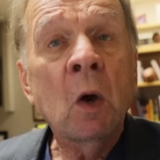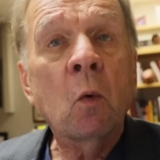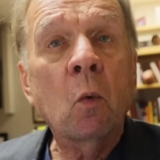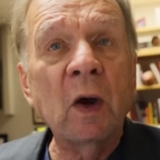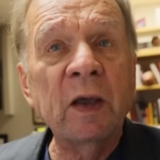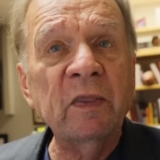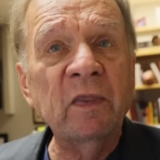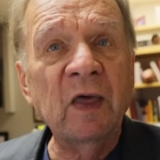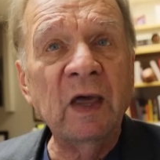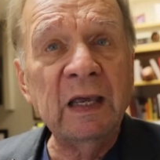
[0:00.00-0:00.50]

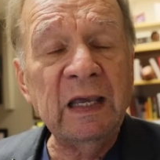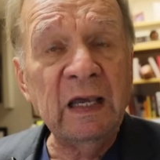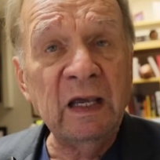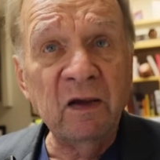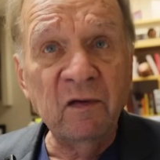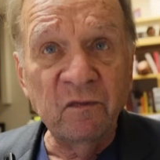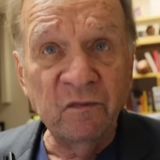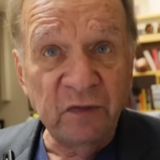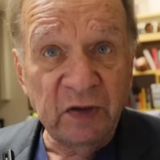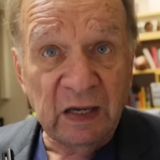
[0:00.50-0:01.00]
when the
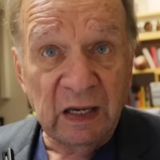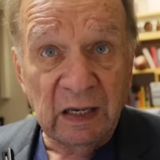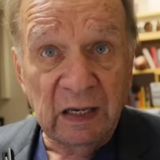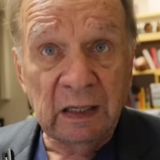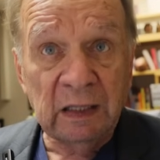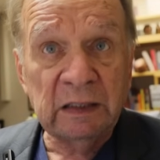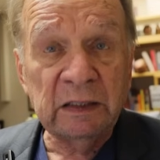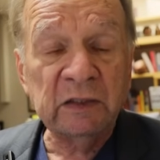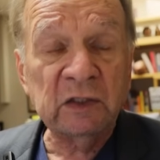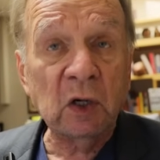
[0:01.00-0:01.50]

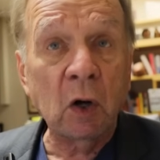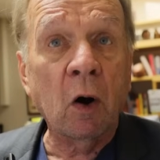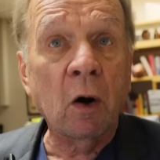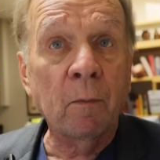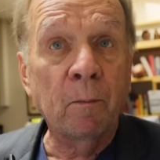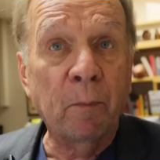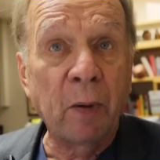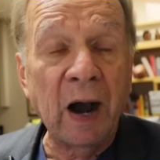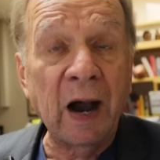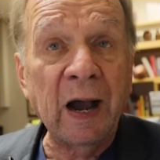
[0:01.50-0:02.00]
EVs
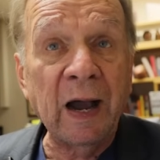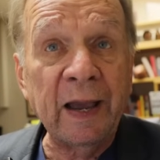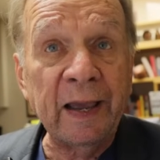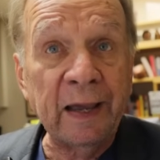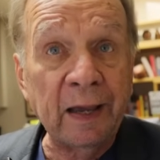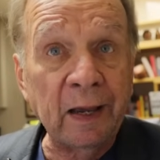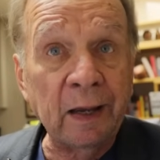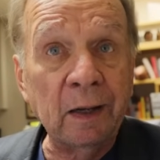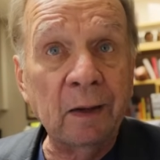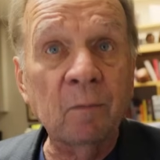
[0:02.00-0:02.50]
are
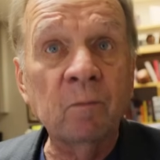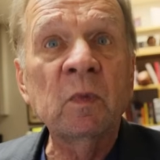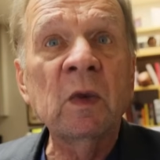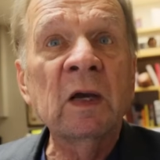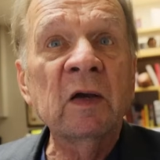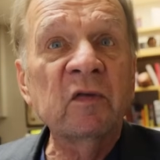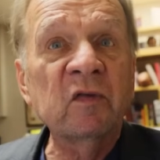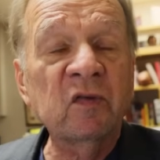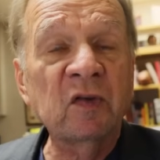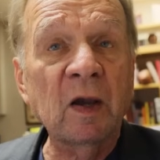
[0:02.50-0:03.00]
buying
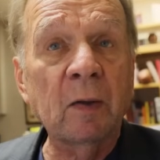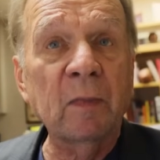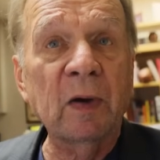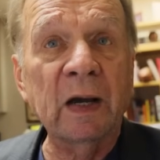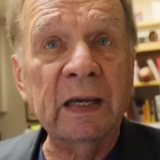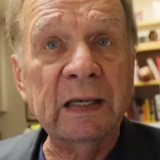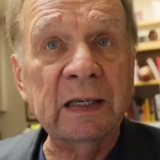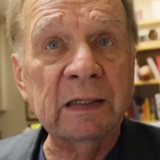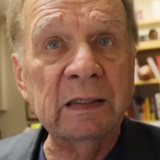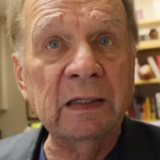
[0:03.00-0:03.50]

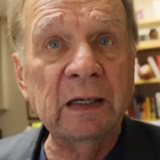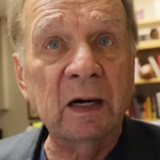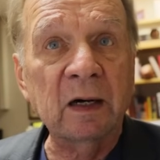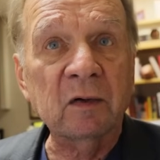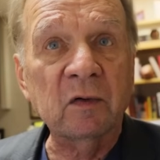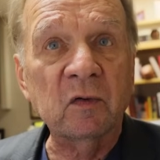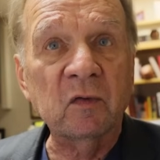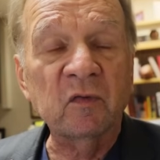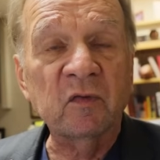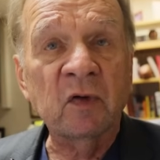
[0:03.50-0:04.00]

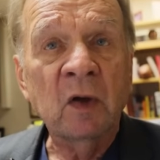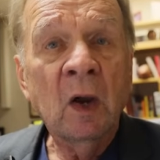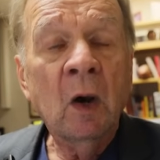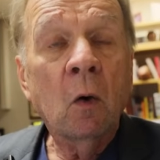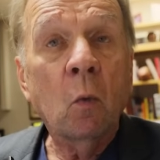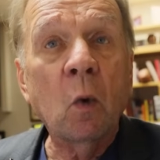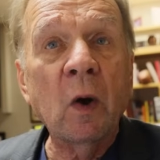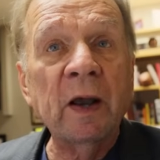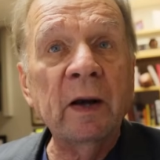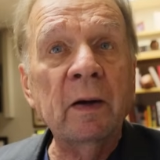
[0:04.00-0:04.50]
semiconductors,
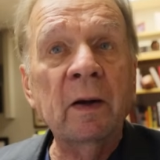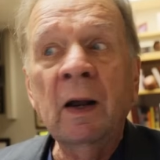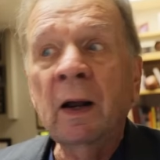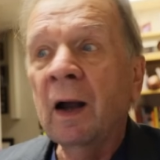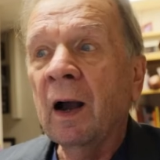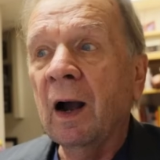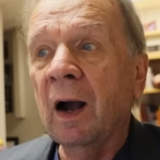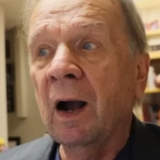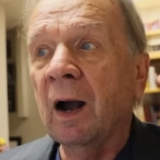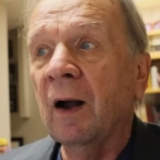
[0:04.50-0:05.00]
when
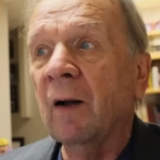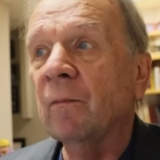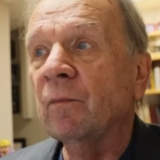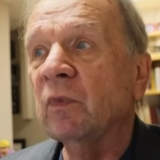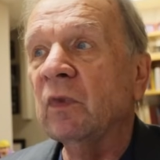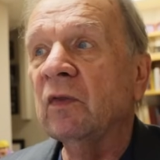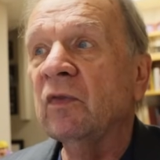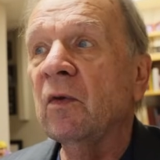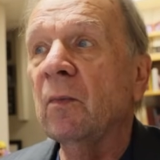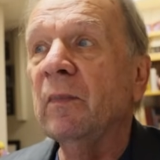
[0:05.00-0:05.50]

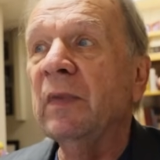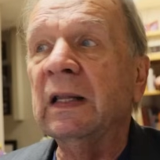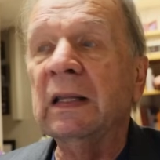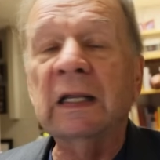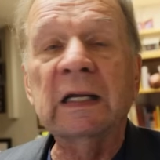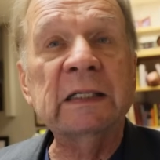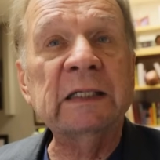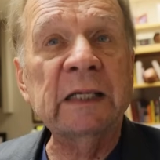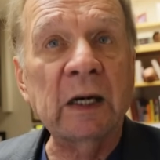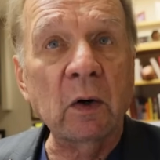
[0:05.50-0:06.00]
um, the
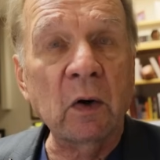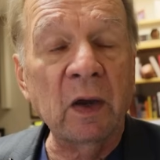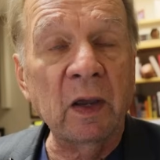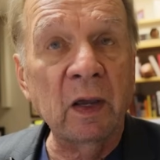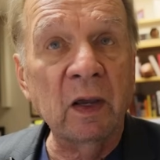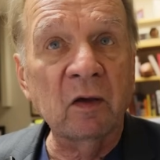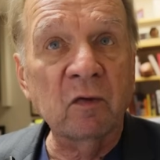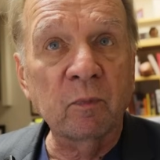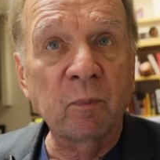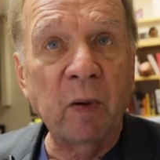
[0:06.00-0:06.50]

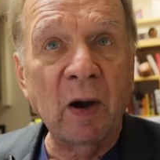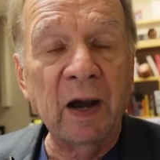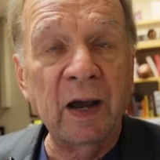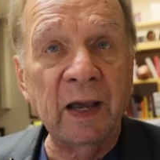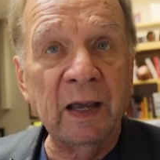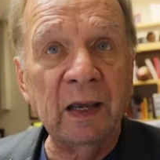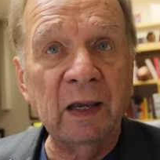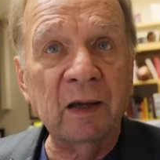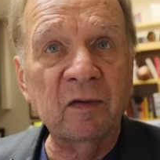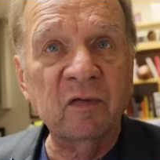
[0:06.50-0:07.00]
military is
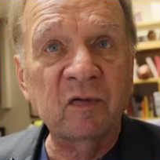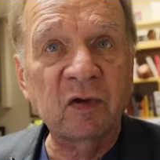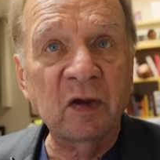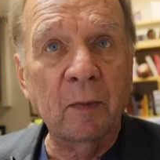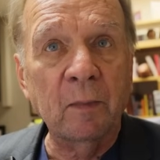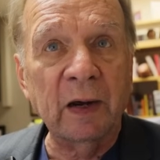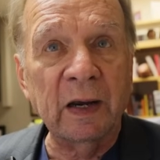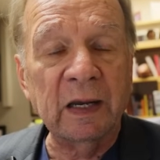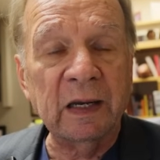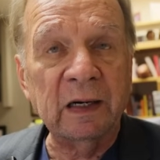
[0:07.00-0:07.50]
buying
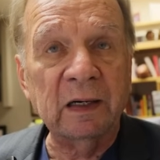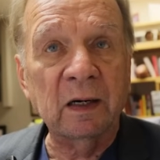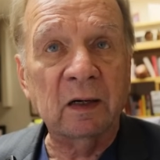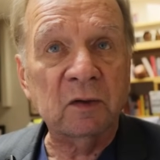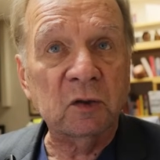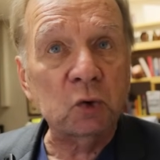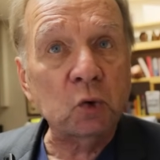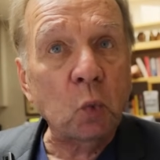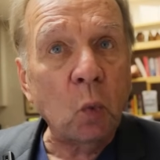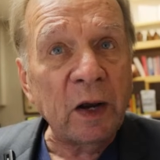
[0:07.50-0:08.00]

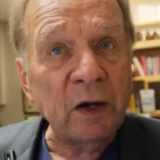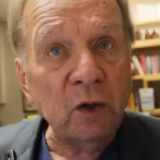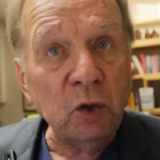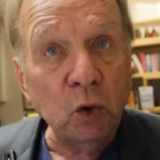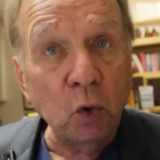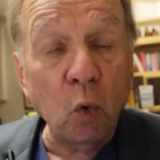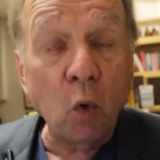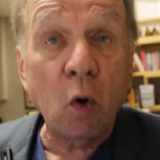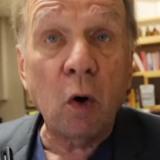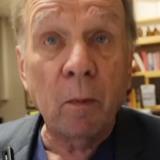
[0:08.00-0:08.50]
semiconductors, when
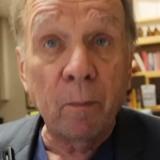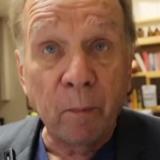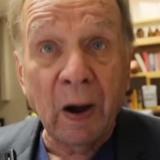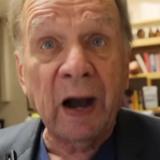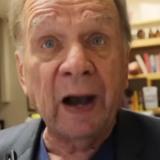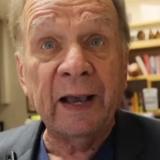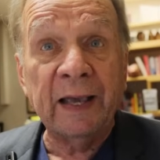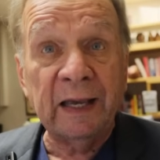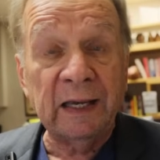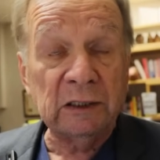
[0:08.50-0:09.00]
you're
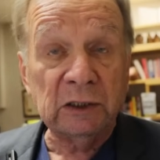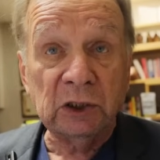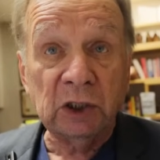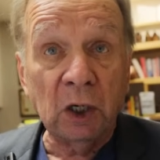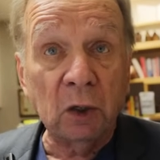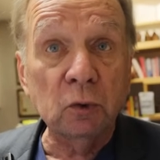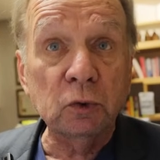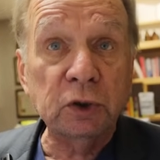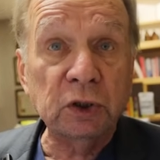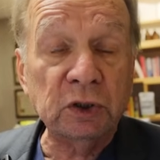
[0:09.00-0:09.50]
buying
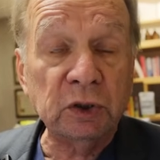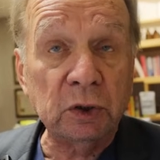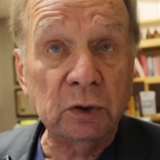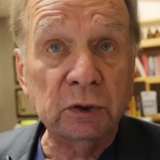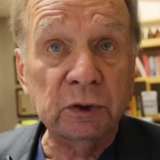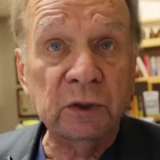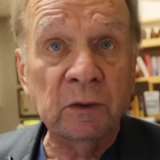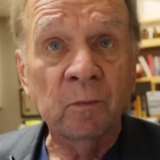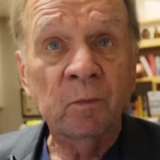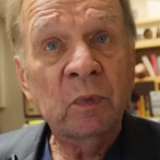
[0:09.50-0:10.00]

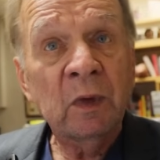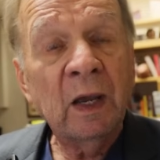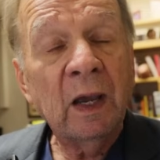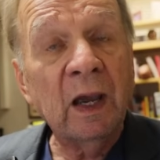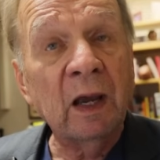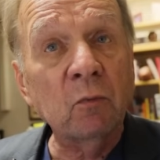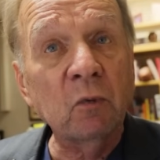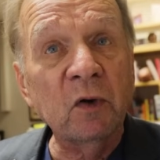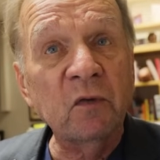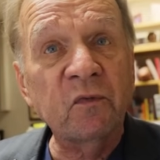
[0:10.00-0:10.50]
toasters
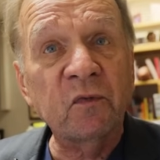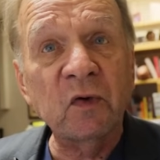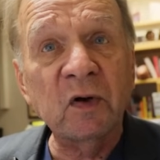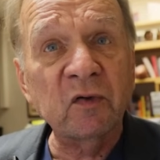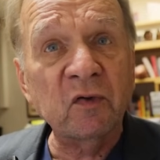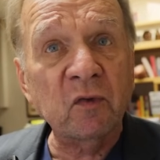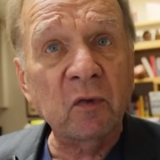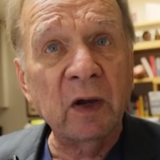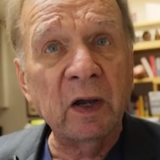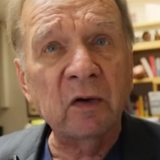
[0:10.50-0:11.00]
and
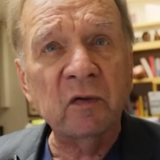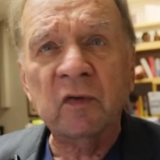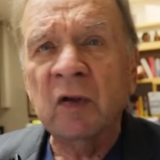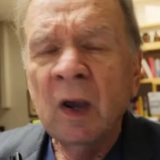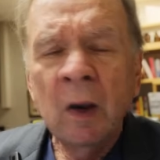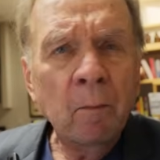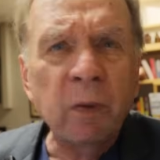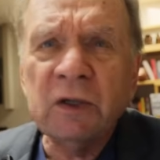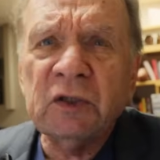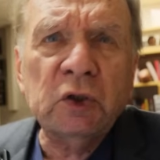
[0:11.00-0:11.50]
refrigerators,
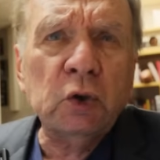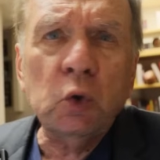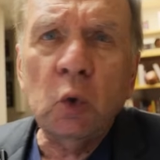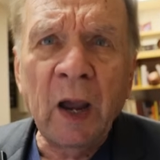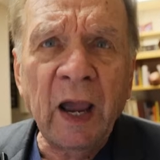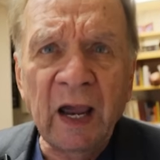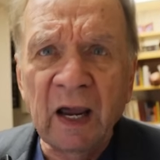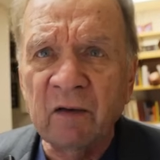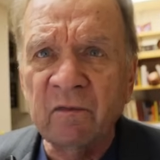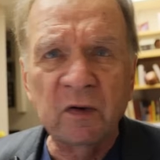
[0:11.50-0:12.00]
but you
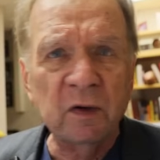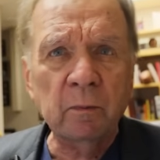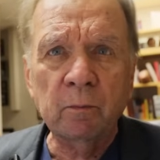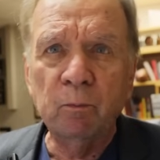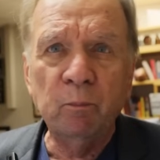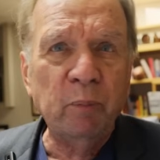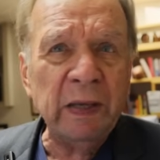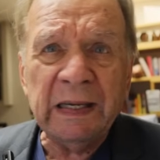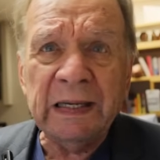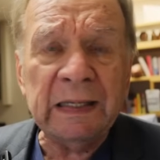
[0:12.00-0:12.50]

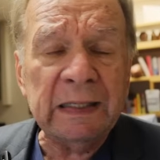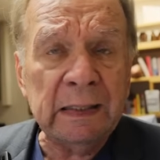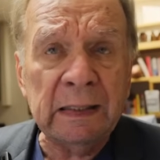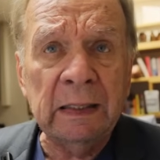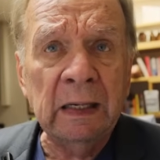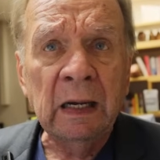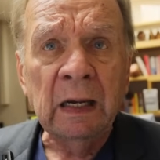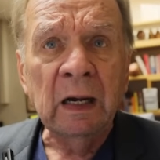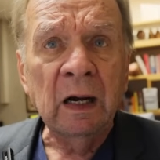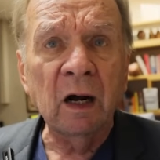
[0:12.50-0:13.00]
haven't
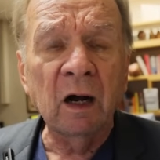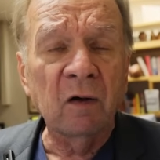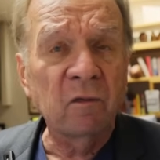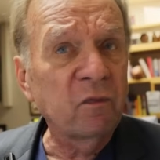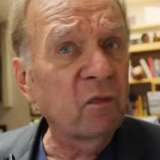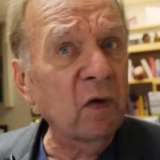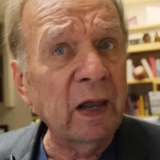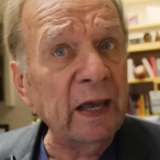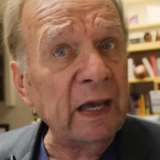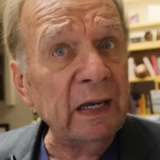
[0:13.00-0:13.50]
been
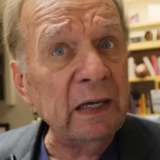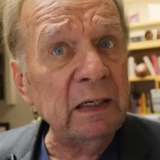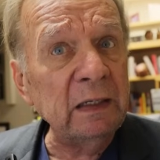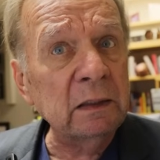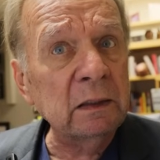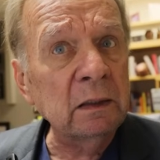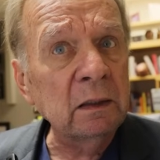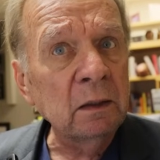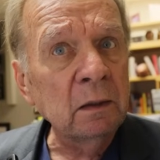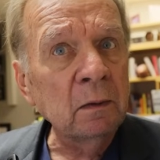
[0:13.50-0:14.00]
of
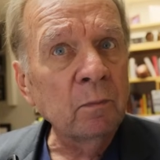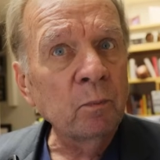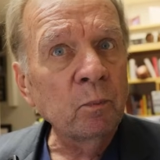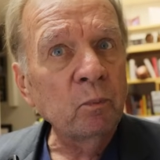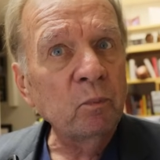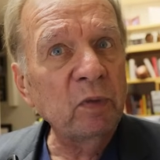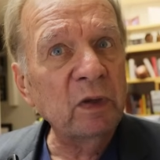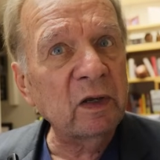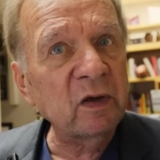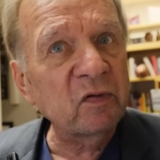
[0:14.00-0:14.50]
late
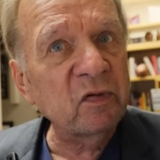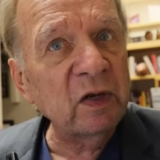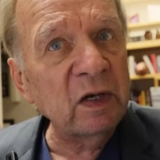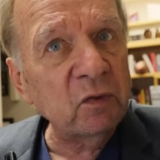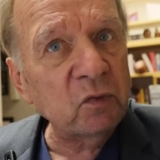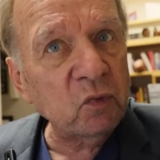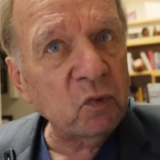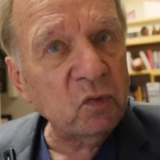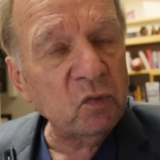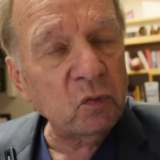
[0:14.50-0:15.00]
because
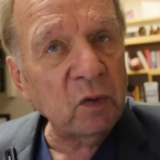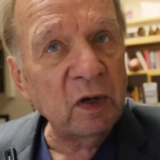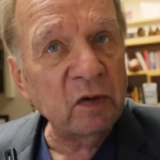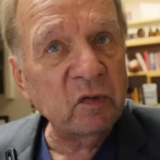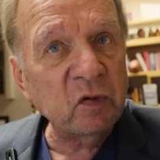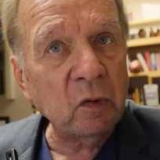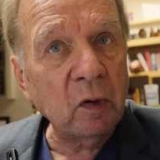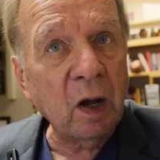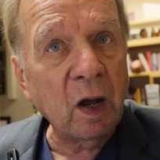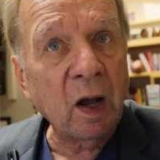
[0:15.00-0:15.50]
interest
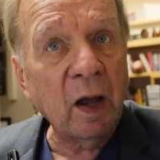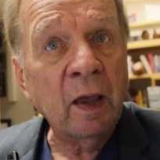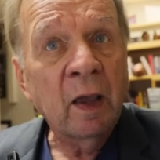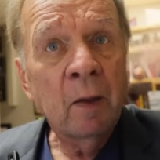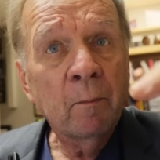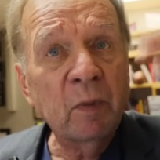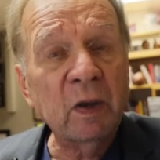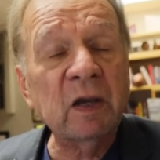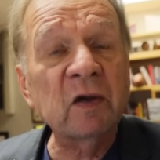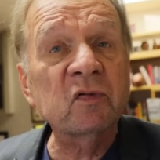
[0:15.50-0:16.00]
rates are high,
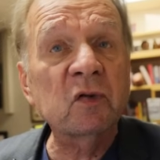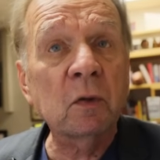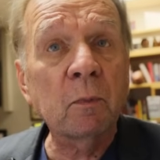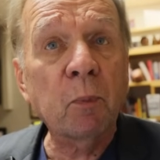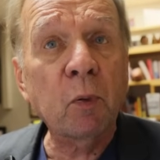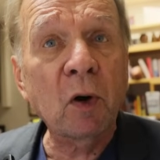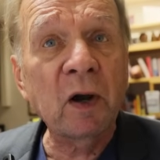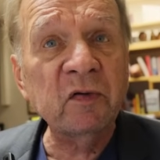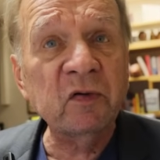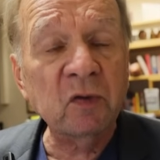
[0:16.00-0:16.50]
because the
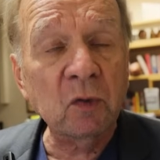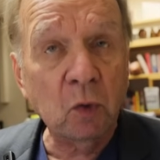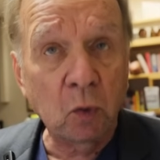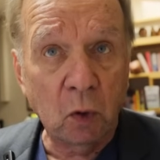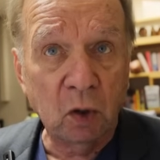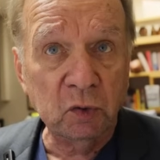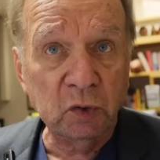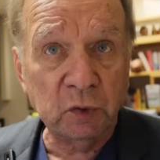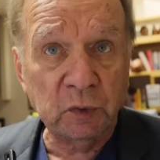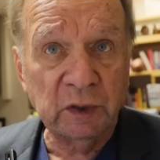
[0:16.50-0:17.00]
price of
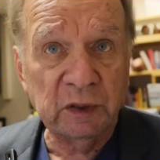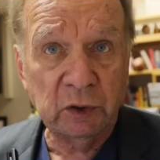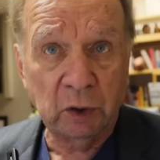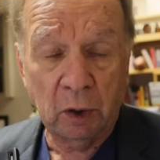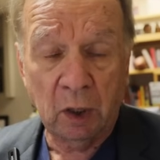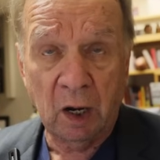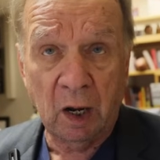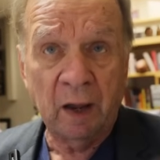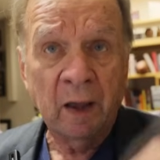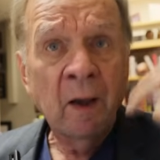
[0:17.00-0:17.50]
groceries
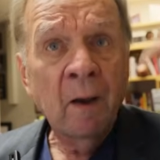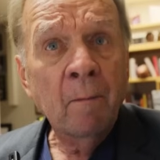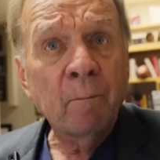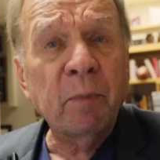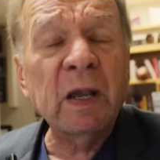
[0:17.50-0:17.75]
are high,